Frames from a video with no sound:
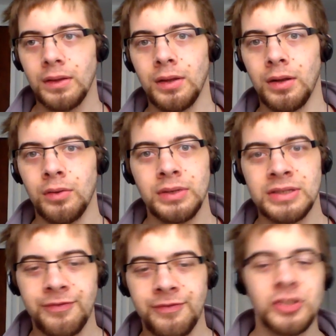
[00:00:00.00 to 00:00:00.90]

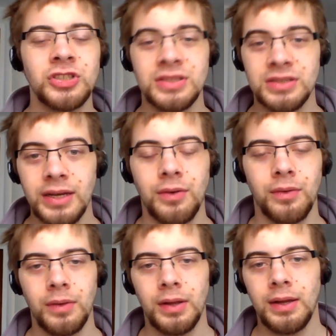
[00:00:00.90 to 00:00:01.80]
It's a vicious
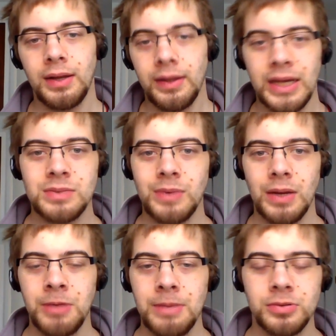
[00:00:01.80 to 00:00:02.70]
cycle. That's why
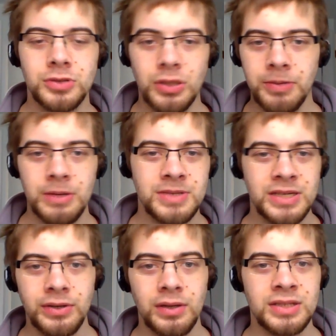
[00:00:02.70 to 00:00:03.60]
people jump into
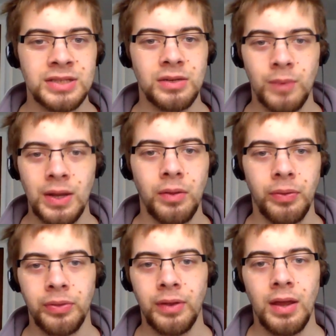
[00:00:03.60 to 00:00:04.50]
materialistic wealth.